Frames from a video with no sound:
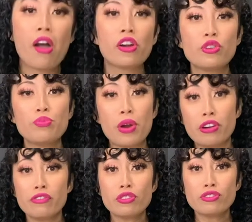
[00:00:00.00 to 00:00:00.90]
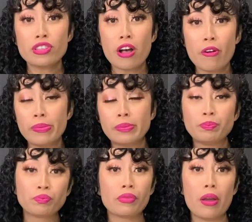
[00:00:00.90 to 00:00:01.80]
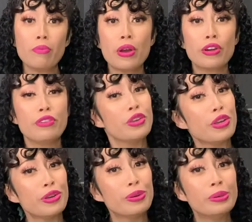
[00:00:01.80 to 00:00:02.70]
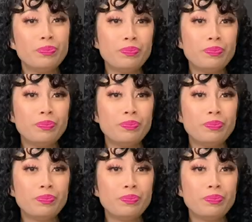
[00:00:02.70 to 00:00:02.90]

You proud of yourself? I'm proud of you.